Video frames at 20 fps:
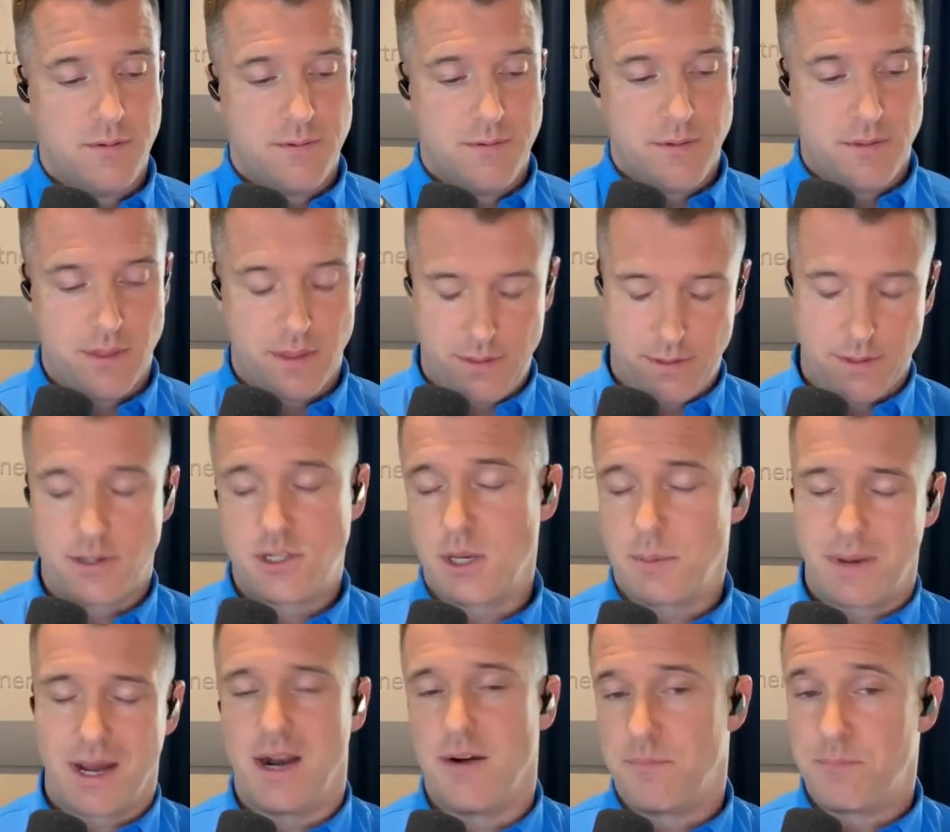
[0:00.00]
there's some
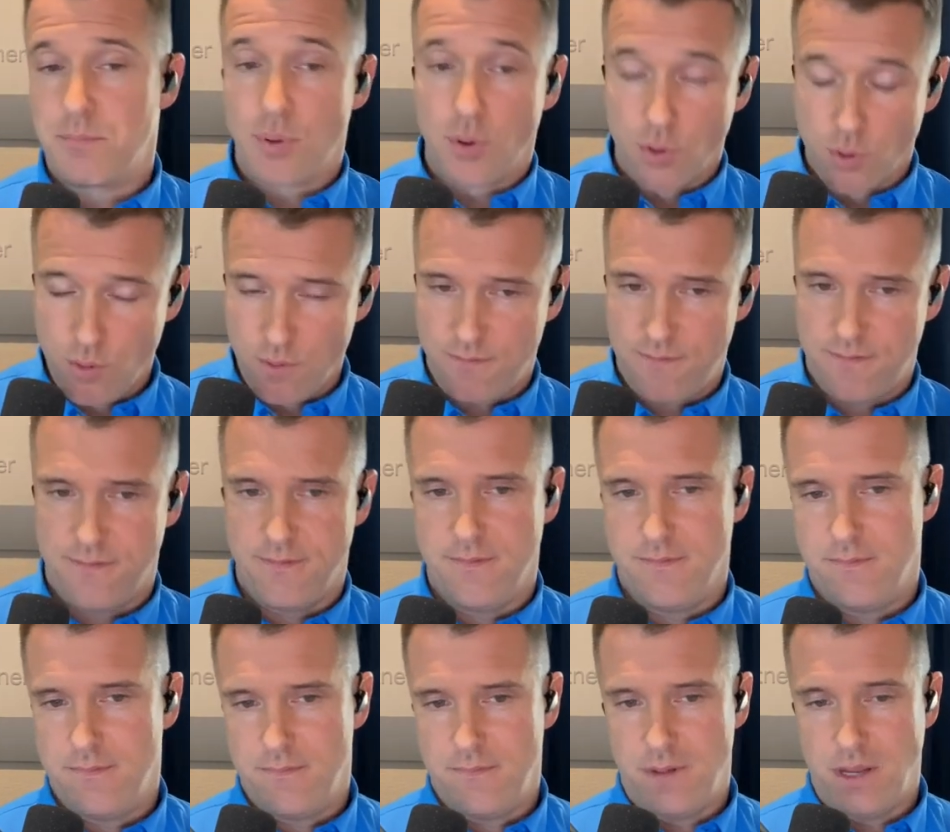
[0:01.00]
kind of proof
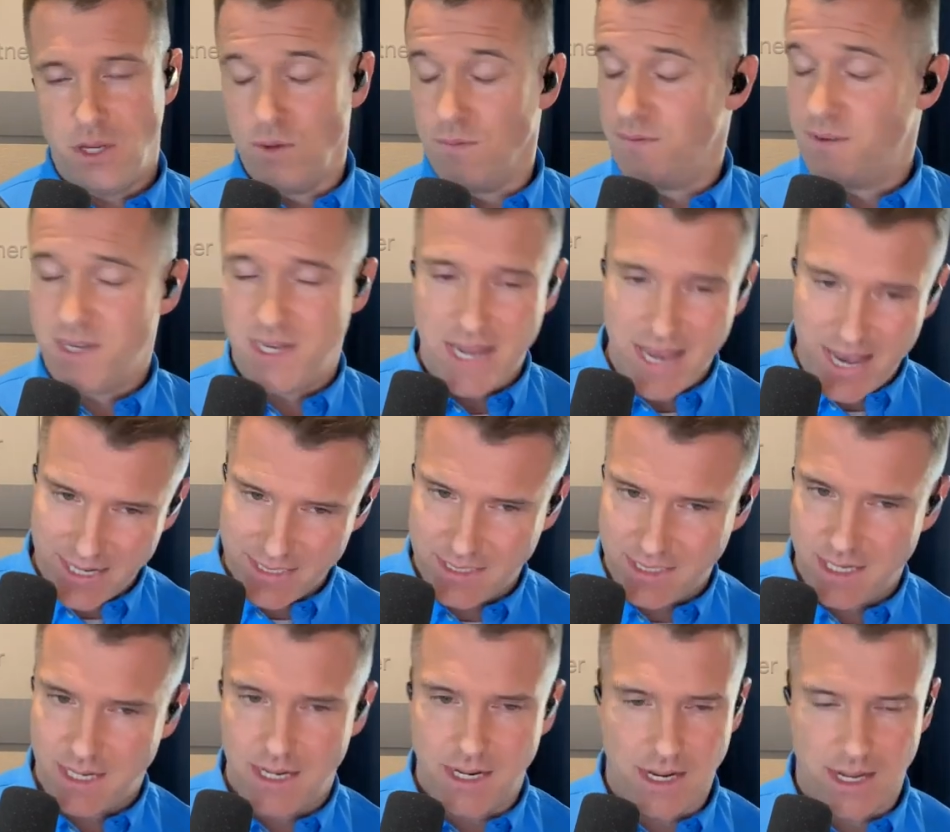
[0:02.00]
you've
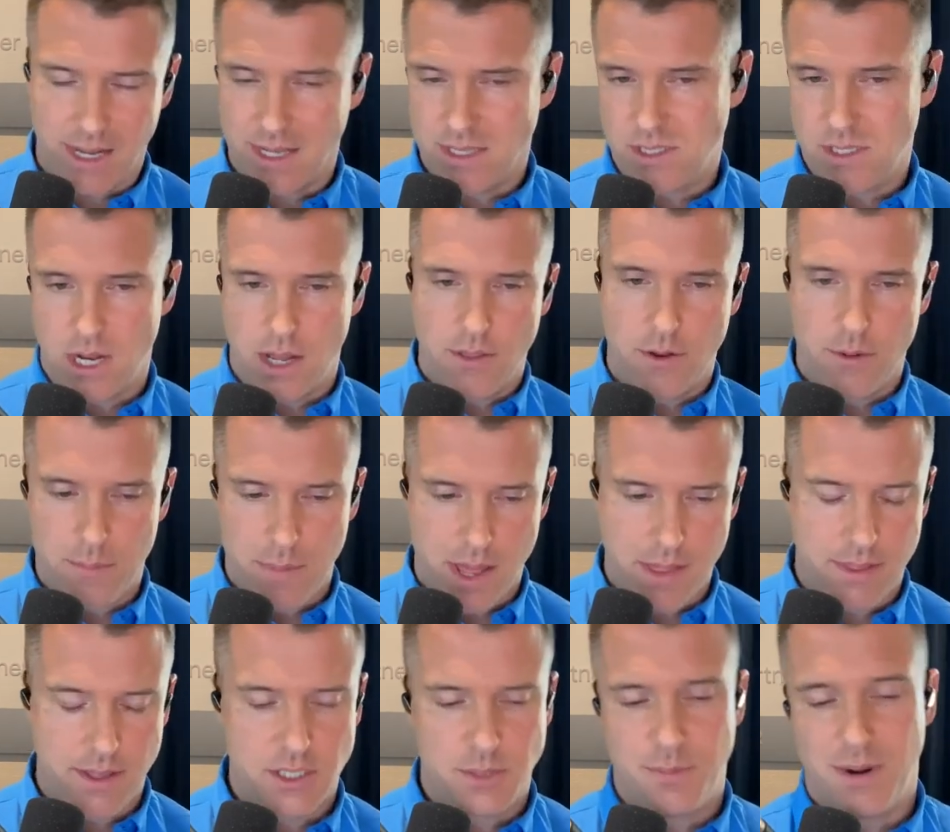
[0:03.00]
tested it against other
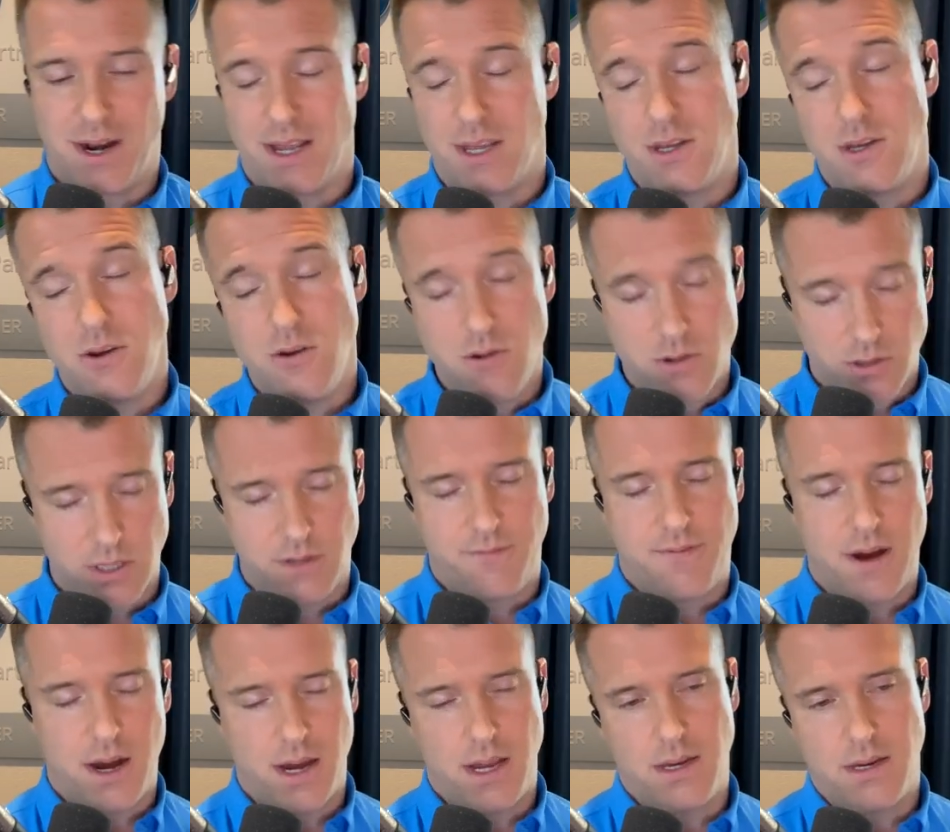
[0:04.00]
methods, but I usually
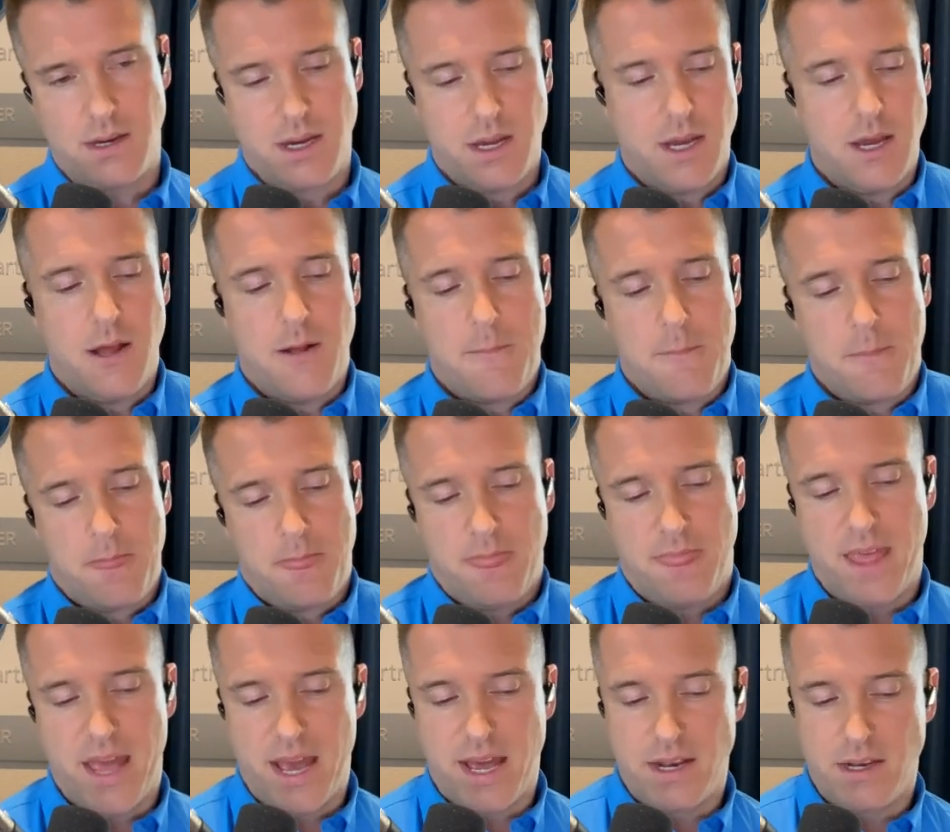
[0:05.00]
find
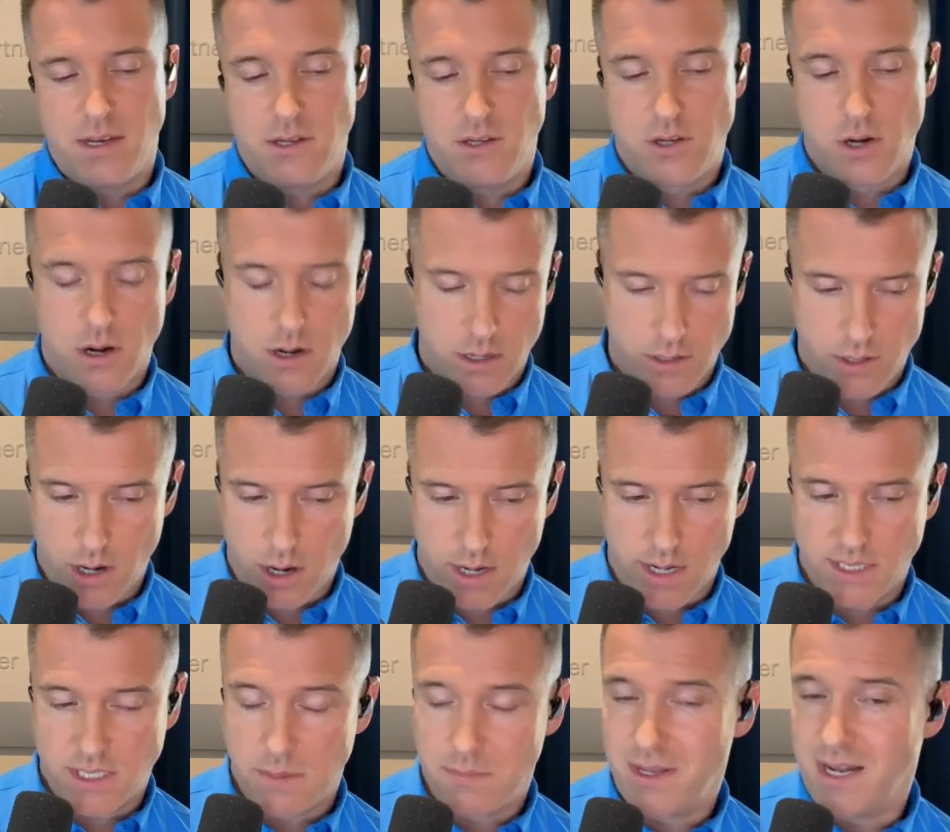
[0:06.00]
that targeting
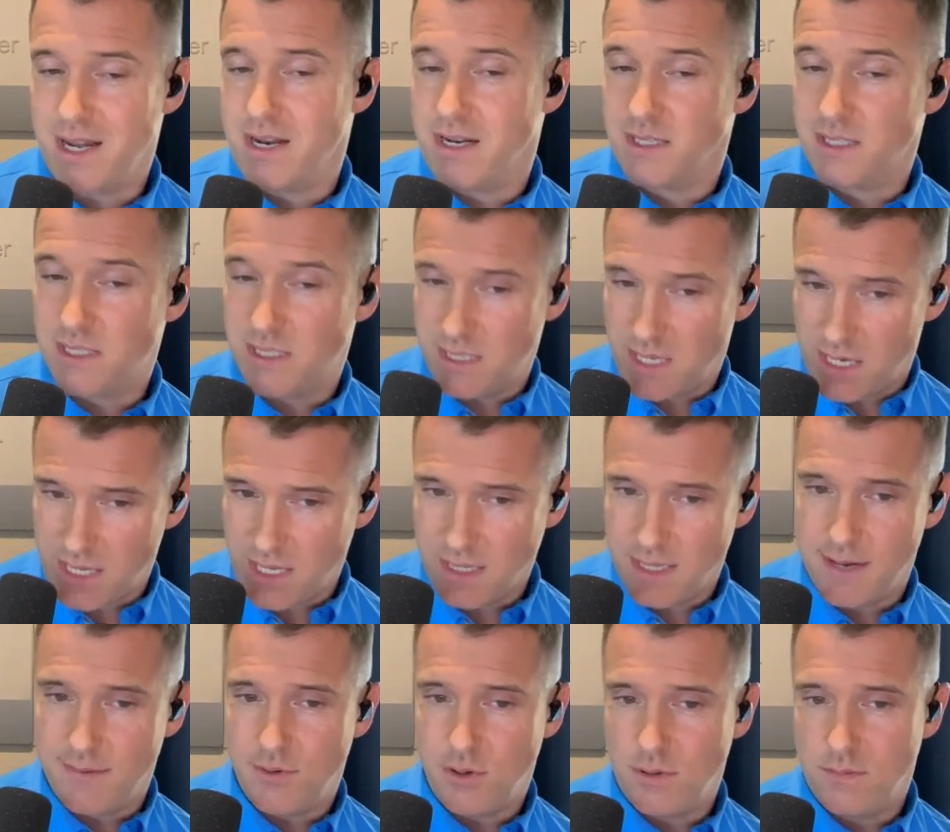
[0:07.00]
something at a city
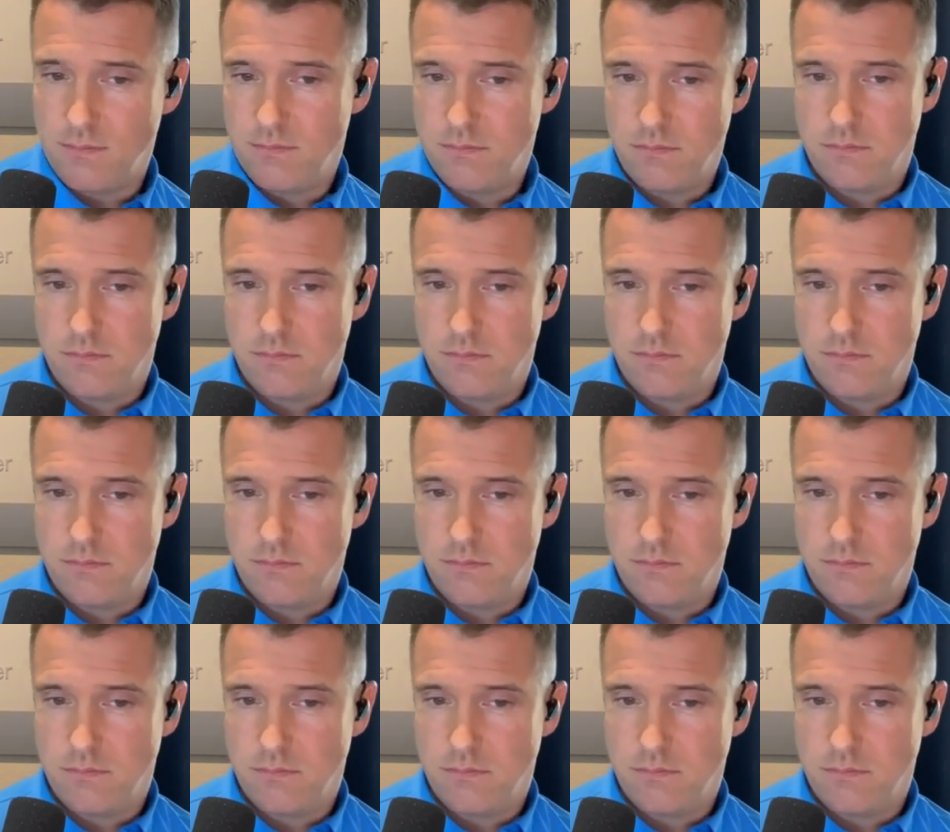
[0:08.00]
level,